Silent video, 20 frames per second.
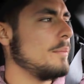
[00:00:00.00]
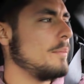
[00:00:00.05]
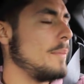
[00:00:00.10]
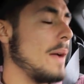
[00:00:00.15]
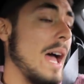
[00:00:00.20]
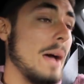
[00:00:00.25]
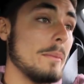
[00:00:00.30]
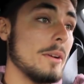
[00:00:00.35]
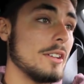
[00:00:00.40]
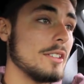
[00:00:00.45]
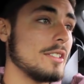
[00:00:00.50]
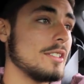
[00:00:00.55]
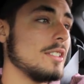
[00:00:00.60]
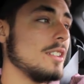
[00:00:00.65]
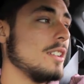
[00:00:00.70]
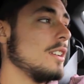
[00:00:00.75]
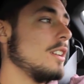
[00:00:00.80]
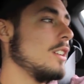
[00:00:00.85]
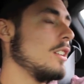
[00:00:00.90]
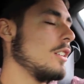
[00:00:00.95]
Bama's
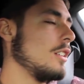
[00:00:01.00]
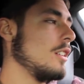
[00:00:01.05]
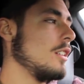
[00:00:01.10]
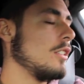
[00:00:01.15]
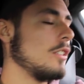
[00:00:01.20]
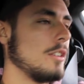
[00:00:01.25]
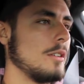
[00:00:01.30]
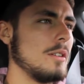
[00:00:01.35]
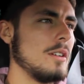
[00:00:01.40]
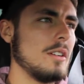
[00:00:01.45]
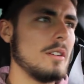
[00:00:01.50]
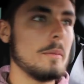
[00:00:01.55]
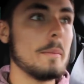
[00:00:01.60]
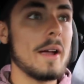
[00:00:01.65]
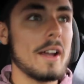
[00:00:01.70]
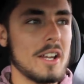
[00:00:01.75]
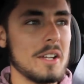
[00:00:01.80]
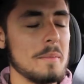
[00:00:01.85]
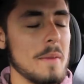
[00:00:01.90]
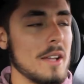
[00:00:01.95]
or
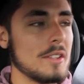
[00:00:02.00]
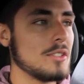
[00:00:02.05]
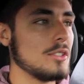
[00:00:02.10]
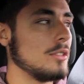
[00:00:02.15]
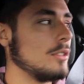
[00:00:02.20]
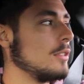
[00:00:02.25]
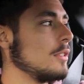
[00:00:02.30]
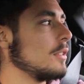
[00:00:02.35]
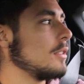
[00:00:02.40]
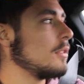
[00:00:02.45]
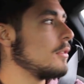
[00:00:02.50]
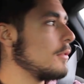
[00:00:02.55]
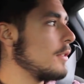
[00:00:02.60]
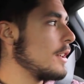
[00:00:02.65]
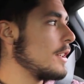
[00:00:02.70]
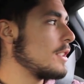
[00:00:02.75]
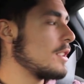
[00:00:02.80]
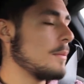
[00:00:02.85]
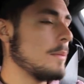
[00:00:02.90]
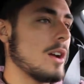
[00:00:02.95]
American Muscle,
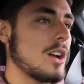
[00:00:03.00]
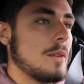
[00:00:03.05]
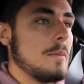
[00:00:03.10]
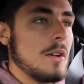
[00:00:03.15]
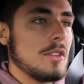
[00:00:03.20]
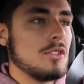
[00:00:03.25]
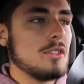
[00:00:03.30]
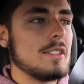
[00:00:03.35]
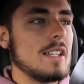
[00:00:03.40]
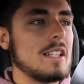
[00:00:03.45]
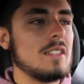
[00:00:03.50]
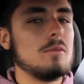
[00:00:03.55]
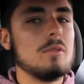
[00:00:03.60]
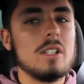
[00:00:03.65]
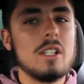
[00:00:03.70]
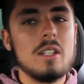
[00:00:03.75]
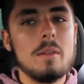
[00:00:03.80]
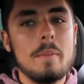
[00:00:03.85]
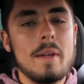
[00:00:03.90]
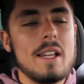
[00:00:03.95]
which American Muscle is like
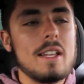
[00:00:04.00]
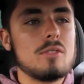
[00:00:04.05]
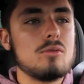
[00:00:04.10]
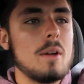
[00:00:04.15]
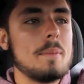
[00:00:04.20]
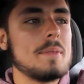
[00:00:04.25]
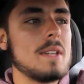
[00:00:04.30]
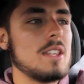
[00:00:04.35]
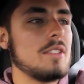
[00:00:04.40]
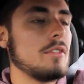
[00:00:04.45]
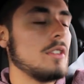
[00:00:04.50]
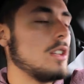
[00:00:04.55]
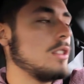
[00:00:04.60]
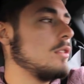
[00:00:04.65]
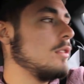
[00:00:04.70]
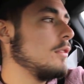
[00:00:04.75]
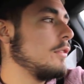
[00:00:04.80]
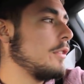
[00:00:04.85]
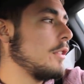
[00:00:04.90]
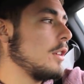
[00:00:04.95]
one of the biggest websites for
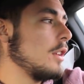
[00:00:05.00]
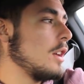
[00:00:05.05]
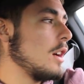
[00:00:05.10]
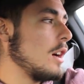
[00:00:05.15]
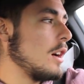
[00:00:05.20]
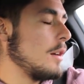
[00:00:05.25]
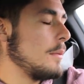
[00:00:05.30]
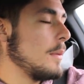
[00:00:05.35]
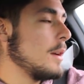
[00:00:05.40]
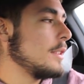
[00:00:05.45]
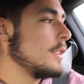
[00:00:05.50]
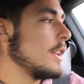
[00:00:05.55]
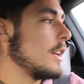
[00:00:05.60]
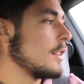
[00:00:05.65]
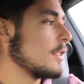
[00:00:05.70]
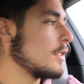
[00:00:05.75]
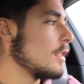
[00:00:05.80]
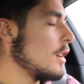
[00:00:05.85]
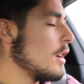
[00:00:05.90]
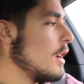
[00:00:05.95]

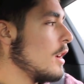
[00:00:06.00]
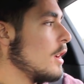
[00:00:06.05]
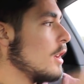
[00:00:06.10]
Mustangs.